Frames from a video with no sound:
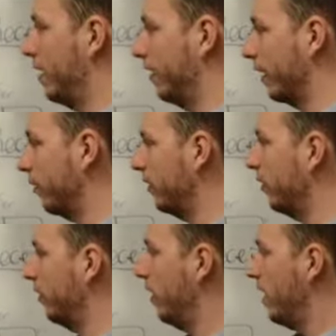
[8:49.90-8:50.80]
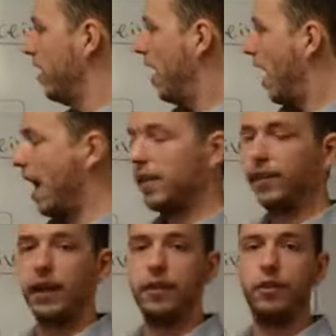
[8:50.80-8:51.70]
circuit do,
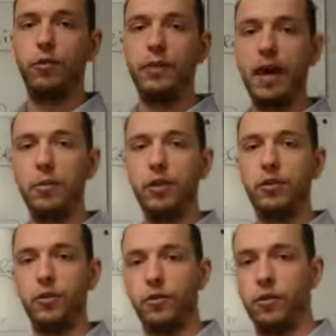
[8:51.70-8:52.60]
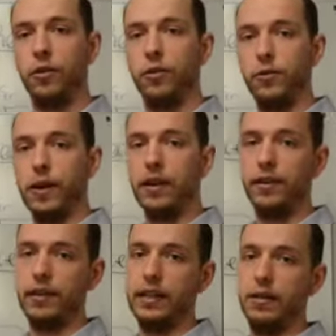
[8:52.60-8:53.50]
and then to be able to tune
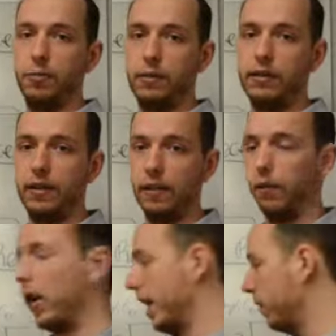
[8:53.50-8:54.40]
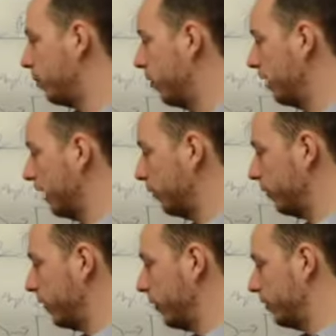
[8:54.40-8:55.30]
the receiver input, it
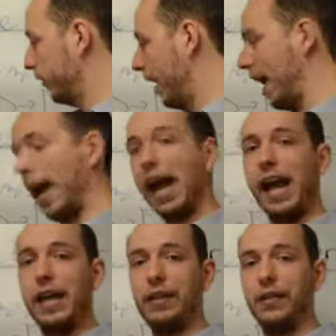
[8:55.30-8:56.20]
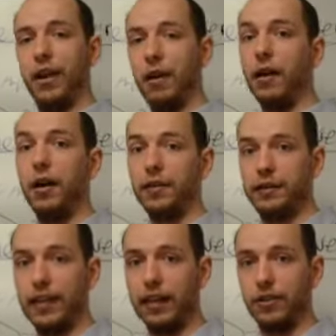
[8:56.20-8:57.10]
will use an
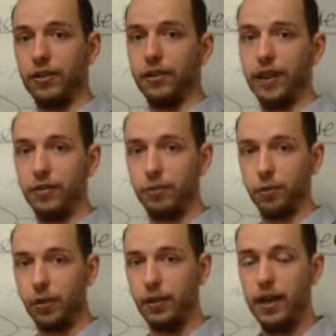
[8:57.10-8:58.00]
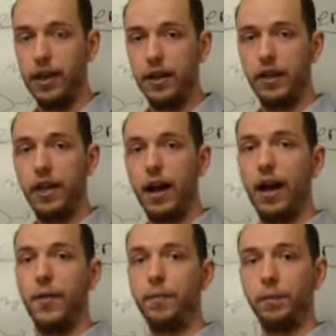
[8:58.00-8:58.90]
oscillator that will
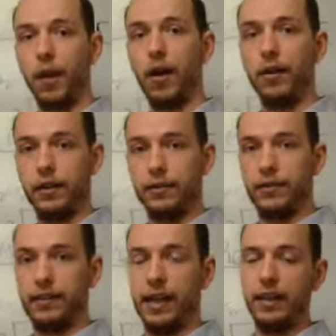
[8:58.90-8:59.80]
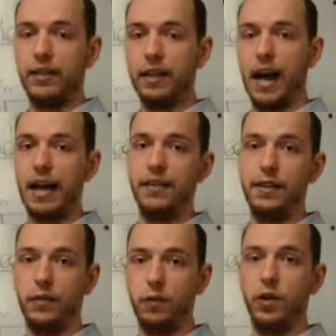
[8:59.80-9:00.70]
oscillate at
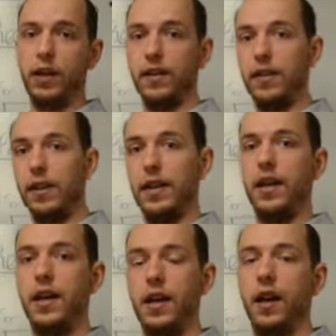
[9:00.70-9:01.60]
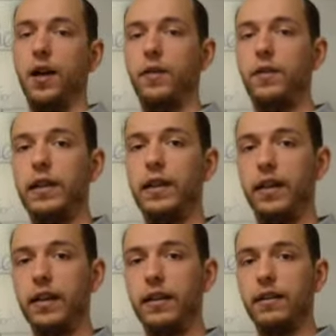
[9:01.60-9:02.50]
the frequency of the
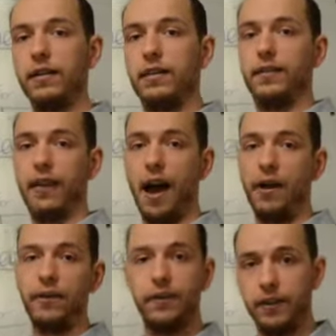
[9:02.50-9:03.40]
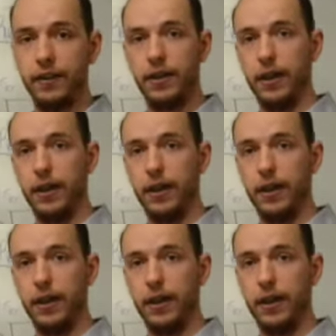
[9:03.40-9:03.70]
desired